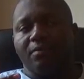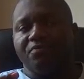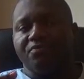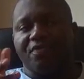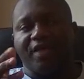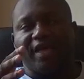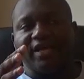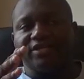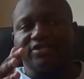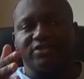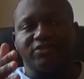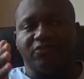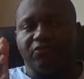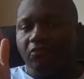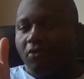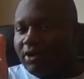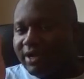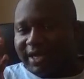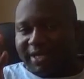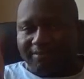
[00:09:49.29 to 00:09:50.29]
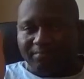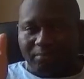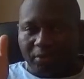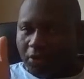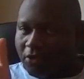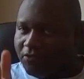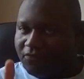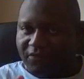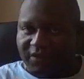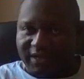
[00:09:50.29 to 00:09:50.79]
Things fall in
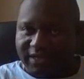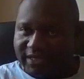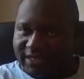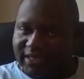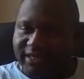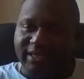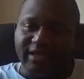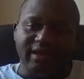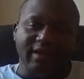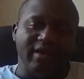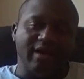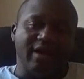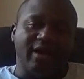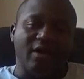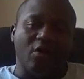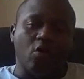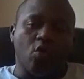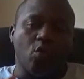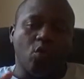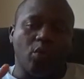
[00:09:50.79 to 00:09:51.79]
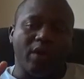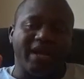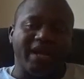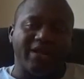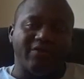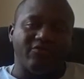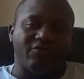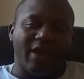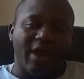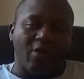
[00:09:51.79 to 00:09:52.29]
perfectly.
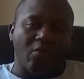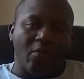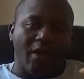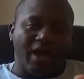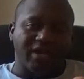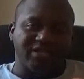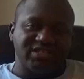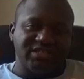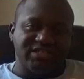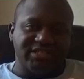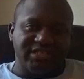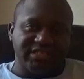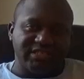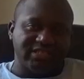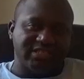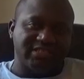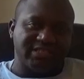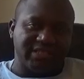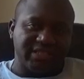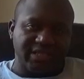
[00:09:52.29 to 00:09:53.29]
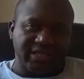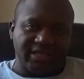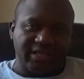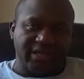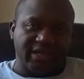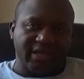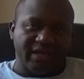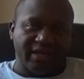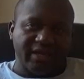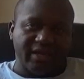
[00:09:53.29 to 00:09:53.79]
Whenever I watch DC
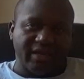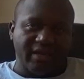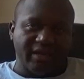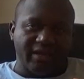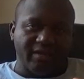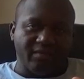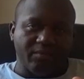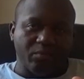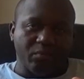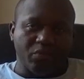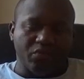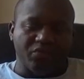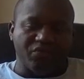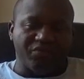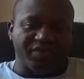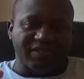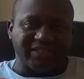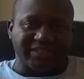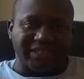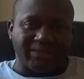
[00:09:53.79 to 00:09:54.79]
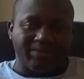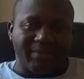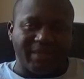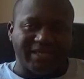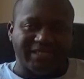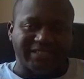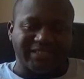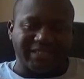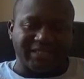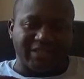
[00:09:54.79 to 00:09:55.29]
movies,
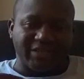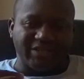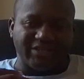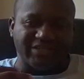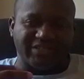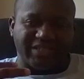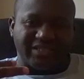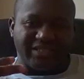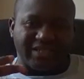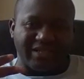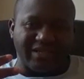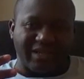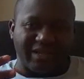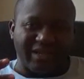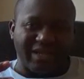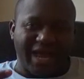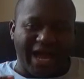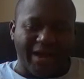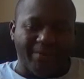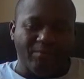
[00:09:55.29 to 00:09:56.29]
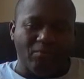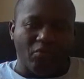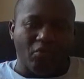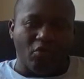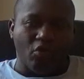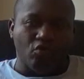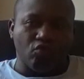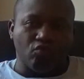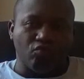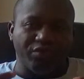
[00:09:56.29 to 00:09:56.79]
there's a lot
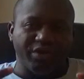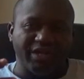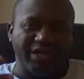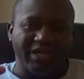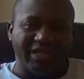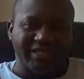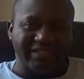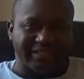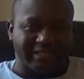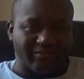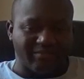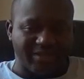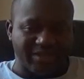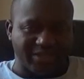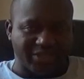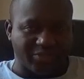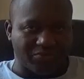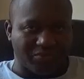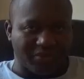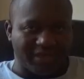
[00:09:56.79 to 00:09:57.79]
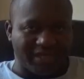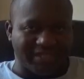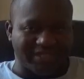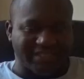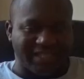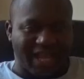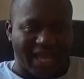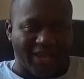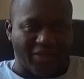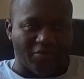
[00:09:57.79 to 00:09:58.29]
more realism into it.
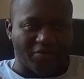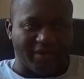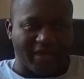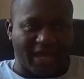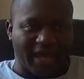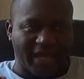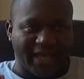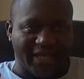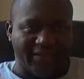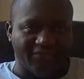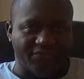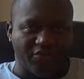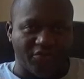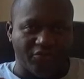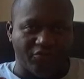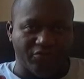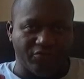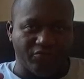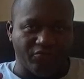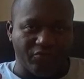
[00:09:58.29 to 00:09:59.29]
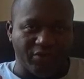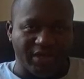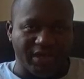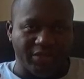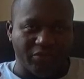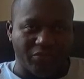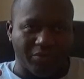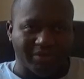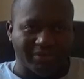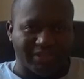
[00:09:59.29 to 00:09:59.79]
It's like, okay, if there
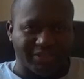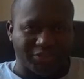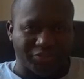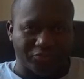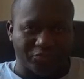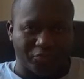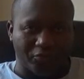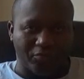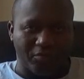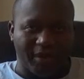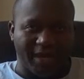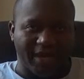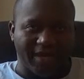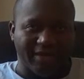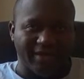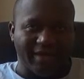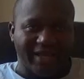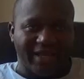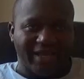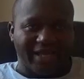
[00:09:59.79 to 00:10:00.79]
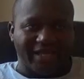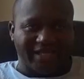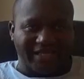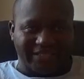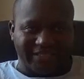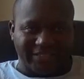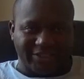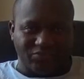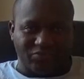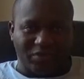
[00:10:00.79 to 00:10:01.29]
really was a Superman,
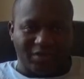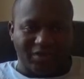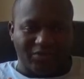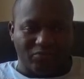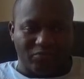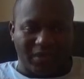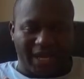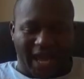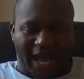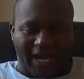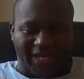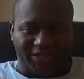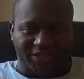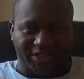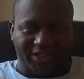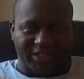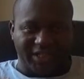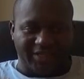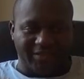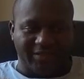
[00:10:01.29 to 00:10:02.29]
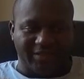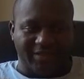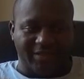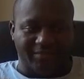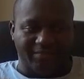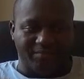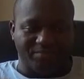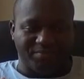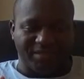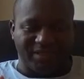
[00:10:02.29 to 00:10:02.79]
this is what would actually
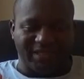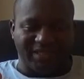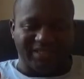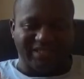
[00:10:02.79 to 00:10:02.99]
be